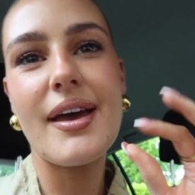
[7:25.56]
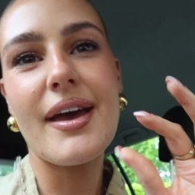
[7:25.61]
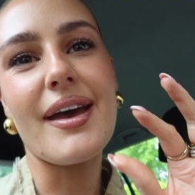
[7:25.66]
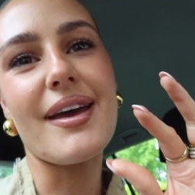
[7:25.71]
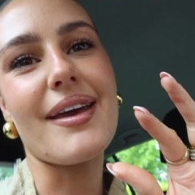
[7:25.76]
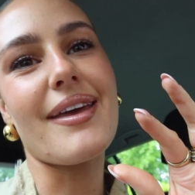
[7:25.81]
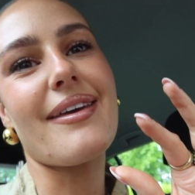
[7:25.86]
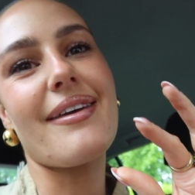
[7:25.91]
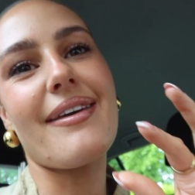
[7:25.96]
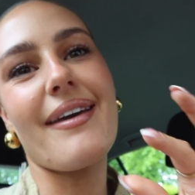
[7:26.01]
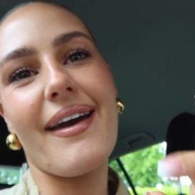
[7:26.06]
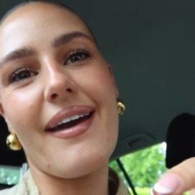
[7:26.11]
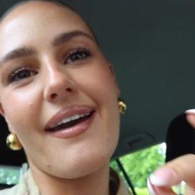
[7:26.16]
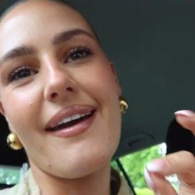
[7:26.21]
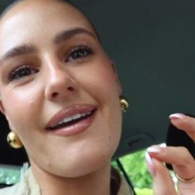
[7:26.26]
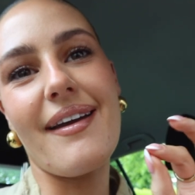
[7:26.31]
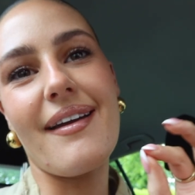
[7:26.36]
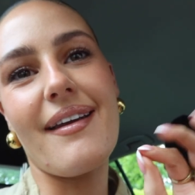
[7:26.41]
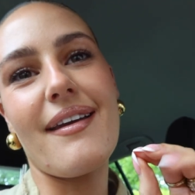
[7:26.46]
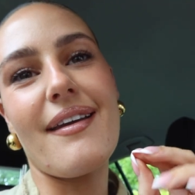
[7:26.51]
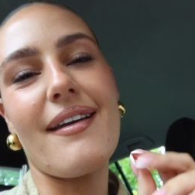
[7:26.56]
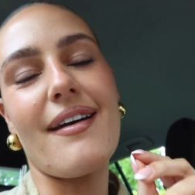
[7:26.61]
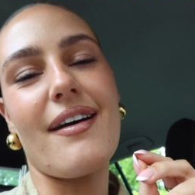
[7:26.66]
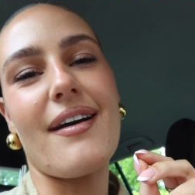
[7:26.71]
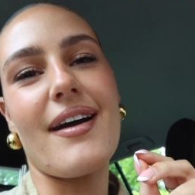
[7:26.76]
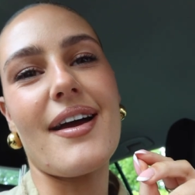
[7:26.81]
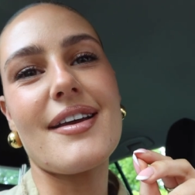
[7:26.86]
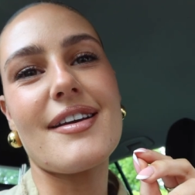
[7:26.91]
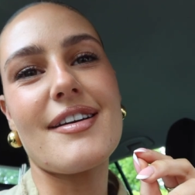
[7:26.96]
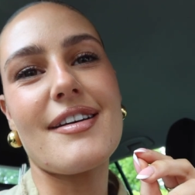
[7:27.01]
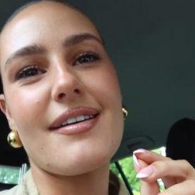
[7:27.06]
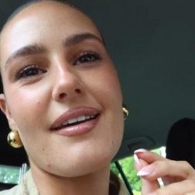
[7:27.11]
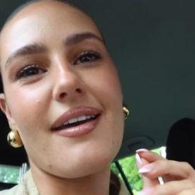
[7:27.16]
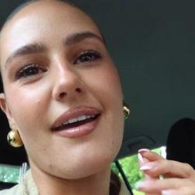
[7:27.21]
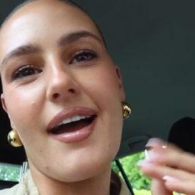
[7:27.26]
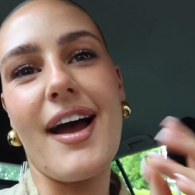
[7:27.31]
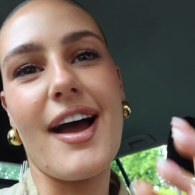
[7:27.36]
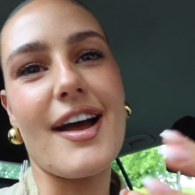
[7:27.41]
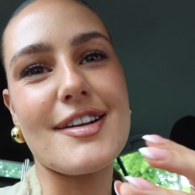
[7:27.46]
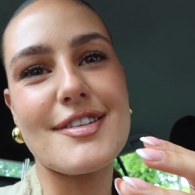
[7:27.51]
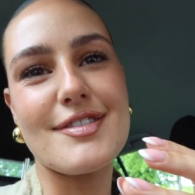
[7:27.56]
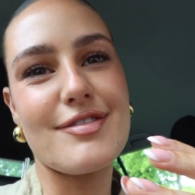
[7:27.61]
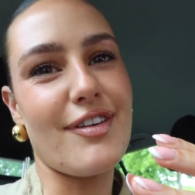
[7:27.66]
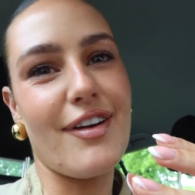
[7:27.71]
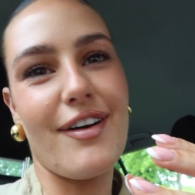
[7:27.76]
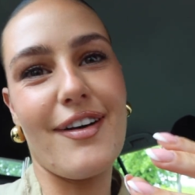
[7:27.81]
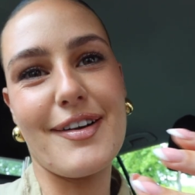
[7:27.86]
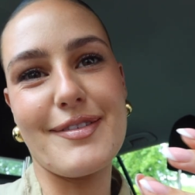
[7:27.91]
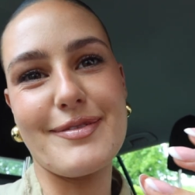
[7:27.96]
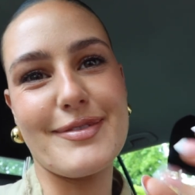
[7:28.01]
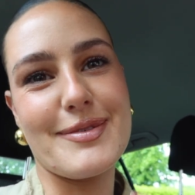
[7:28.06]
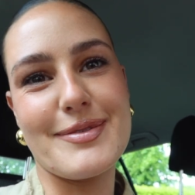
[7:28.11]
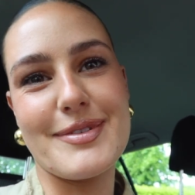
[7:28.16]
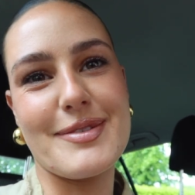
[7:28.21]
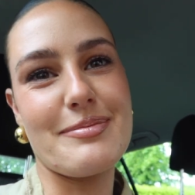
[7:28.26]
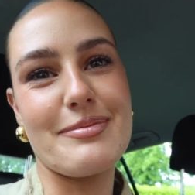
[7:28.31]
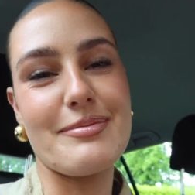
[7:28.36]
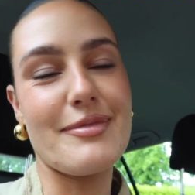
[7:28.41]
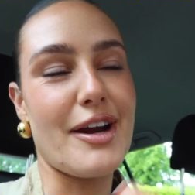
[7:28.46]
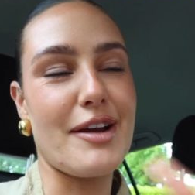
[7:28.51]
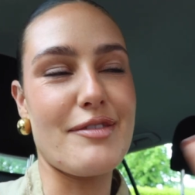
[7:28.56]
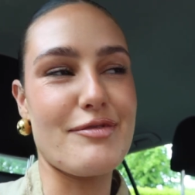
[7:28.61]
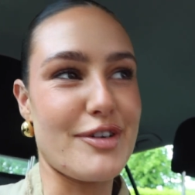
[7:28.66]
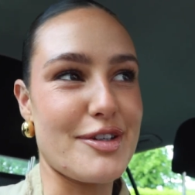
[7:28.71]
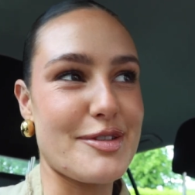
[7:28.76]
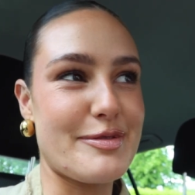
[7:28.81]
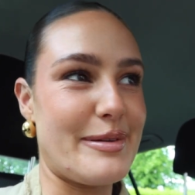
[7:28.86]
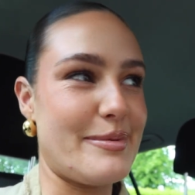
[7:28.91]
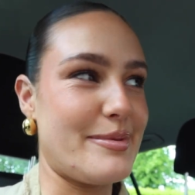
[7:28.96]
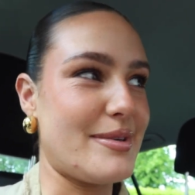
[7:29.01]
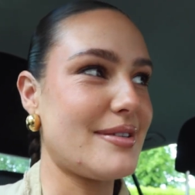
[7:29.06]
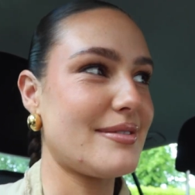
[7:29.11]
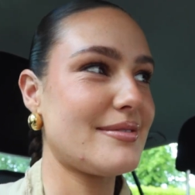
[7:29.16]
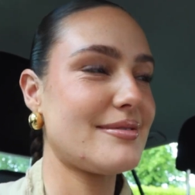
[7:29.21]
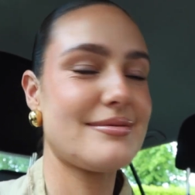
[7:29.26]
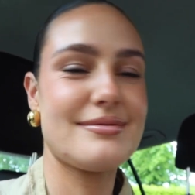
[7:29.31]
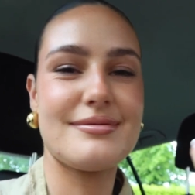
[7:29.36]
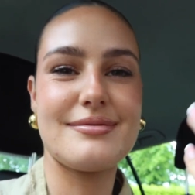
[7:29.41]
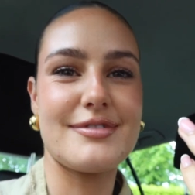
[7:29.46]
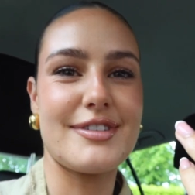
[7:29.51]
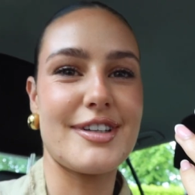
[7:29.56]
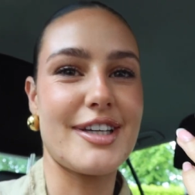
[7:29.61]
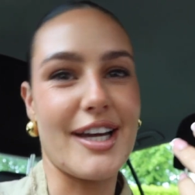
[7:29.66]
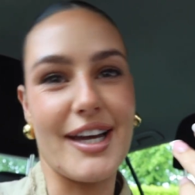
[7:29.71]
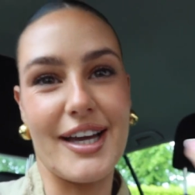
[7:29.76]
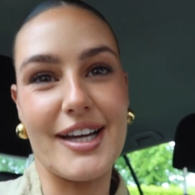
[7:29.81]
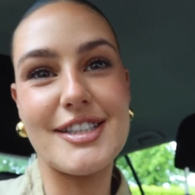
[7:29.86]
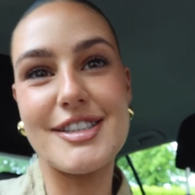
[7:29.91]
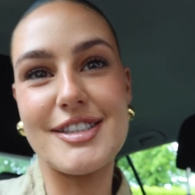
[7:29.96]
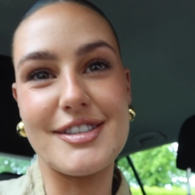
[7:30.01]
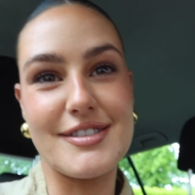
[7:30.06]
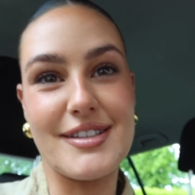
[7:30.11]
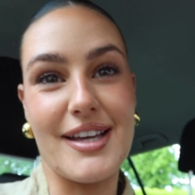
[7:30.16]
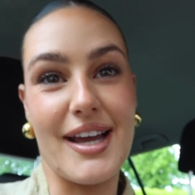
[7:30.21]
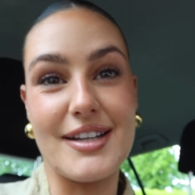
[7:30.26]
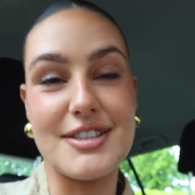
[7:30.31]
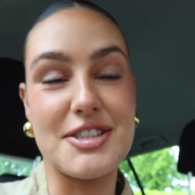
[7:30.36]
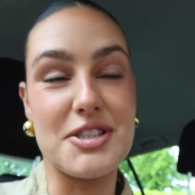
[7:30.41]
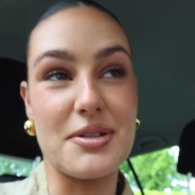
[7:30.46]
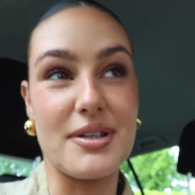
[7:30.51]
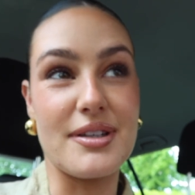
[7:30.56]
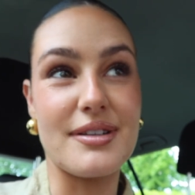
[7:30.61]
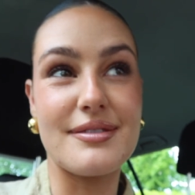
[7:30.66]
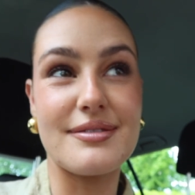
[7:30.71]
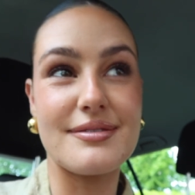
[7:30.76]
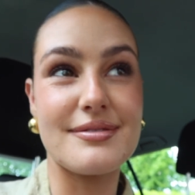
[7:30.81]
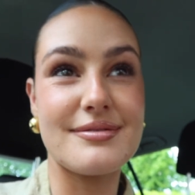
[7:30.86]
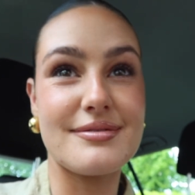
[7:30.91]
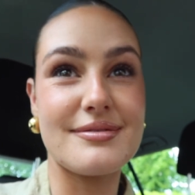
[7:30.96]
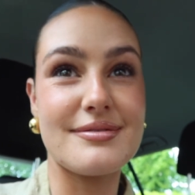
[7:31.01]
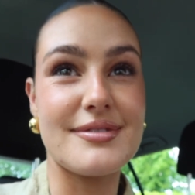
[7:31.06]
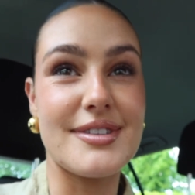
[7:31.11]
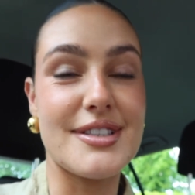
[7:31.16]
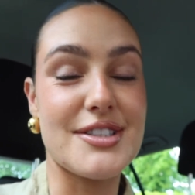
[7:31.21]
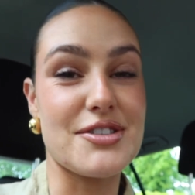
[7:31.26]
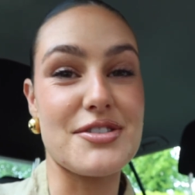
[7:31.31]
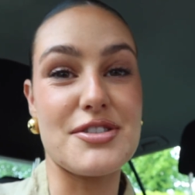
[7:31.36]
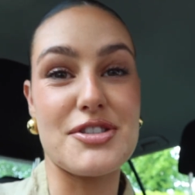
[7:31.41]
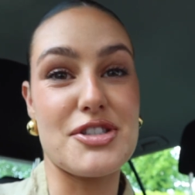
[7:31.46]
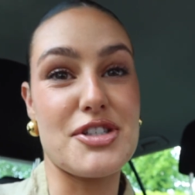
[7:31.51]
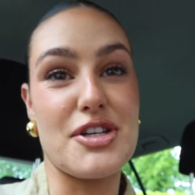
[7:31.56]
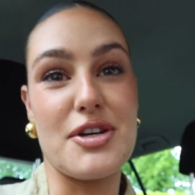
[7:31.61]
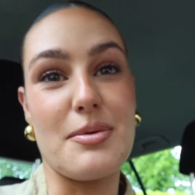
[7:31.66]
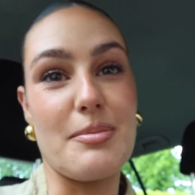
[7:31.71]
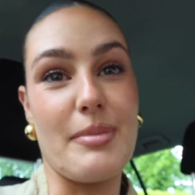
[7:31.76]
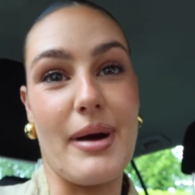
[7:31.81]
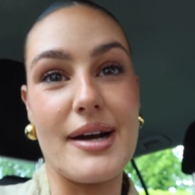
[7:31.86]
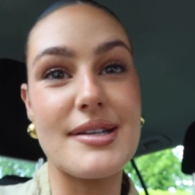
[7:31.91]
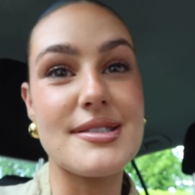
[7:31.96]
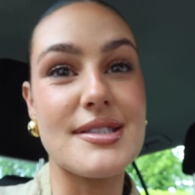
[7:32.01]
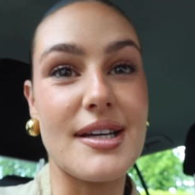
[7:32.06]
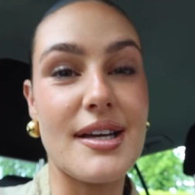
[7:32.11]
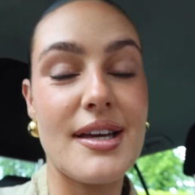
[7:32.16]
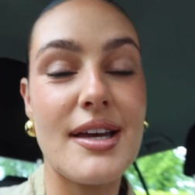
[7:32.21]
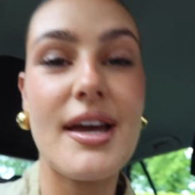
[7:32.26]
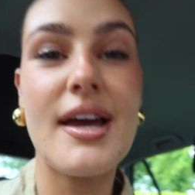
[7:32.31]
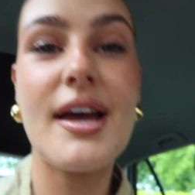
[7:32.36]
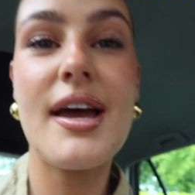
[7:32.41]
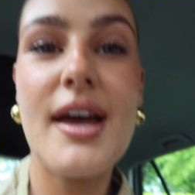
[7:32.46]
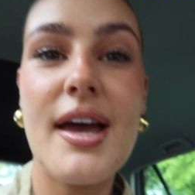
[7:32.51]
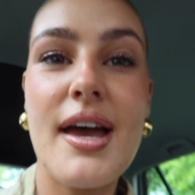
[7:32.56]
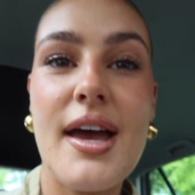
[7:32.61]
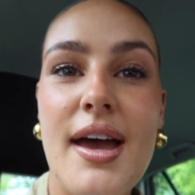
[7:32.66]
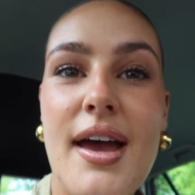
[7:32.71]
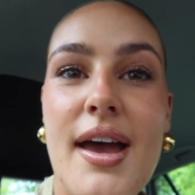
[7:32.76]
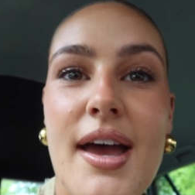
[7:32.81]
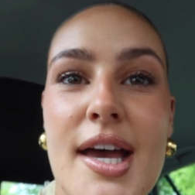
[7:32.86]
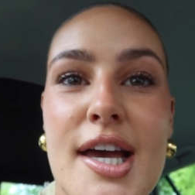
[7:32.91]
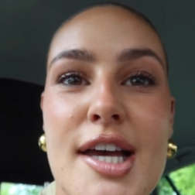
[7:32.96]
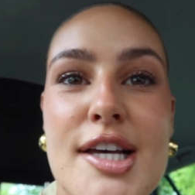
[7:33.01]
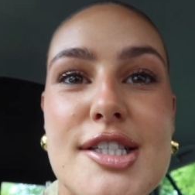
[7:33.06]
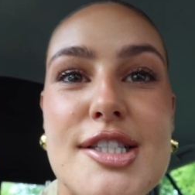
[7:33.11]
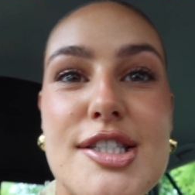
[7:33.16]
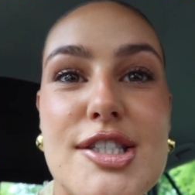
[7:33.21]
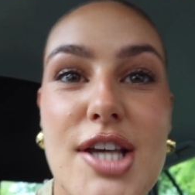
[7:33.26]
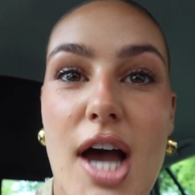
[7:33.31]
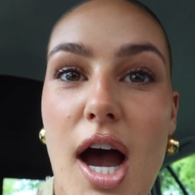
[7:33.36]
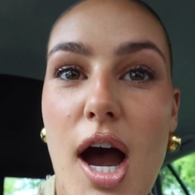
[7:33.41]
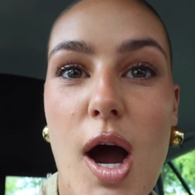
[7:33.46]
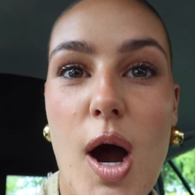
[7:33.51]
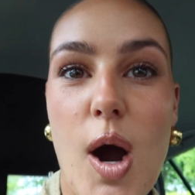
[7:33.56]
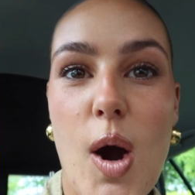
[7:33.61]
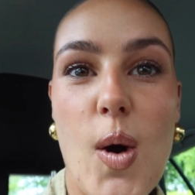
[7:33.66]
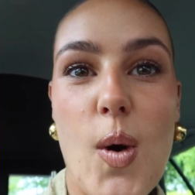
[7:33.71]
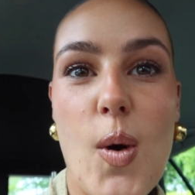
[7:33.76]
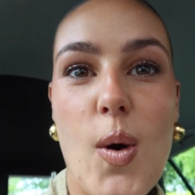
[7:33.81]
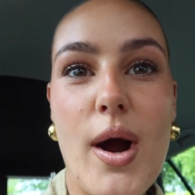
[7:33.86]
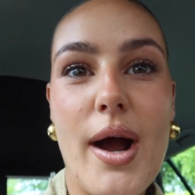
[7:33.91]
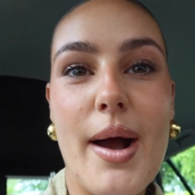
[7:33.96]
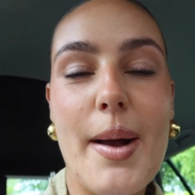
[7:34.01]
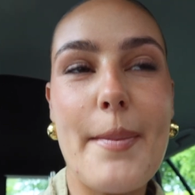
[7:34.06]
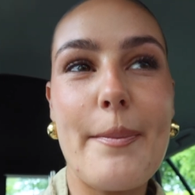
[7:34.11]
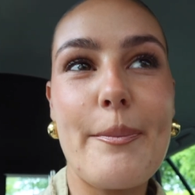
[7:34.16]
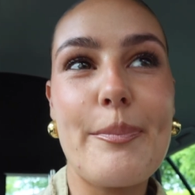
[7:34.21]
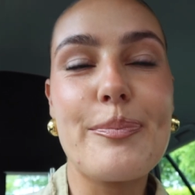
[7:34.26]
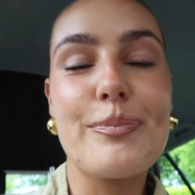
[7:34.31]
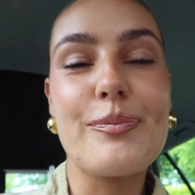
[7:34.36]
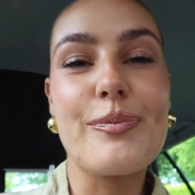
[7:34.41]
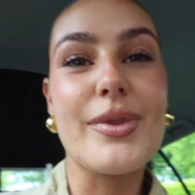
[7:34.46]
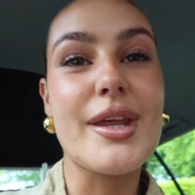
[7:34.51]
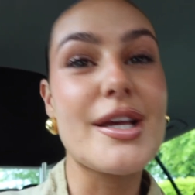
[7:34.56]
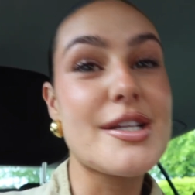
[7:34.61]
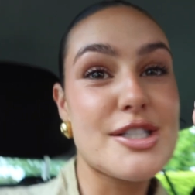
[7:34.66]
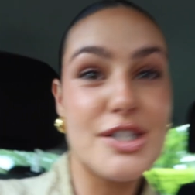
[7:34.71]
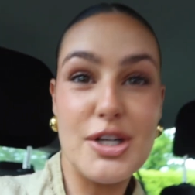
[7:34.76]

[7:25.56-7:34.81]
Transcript: again, I can't vlog in front of people. Like I actually just can't do it. It's just too embarrassing. So it's